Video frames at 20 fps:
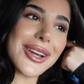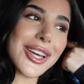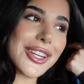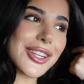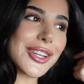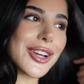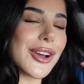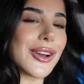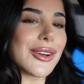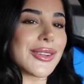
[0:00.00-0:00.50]

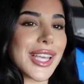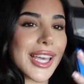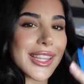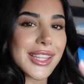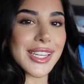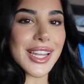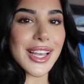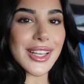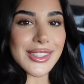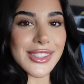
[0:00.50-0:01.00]
gonna go get
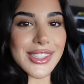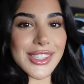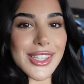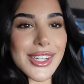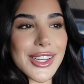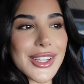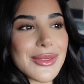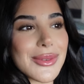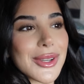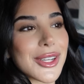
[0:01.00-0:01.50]
the nails
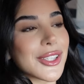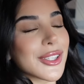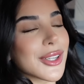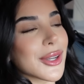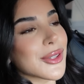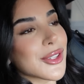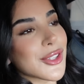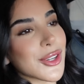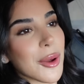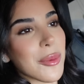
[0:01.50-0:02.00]
done, we're gonna
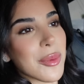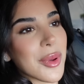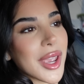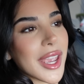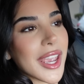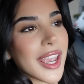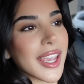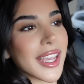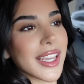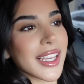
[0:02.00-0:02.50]
go
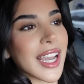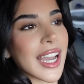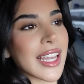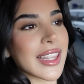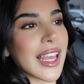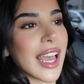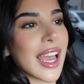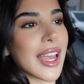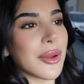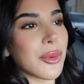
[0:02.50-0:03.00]
shopping, and
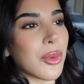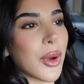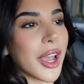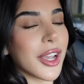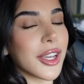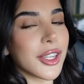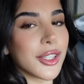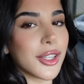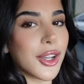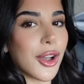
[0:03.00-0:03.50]
then we're
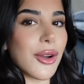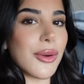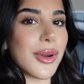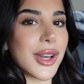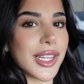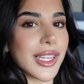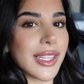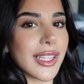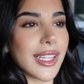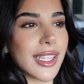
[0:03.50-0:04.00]
gonna go
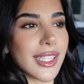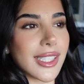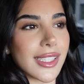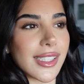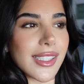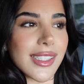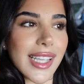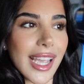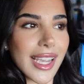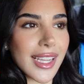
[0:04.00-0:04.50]
on a little
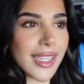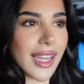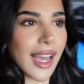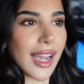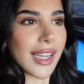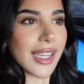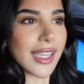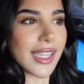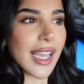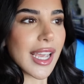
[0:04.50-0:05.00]
date
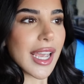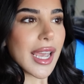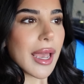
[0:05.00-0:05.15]
night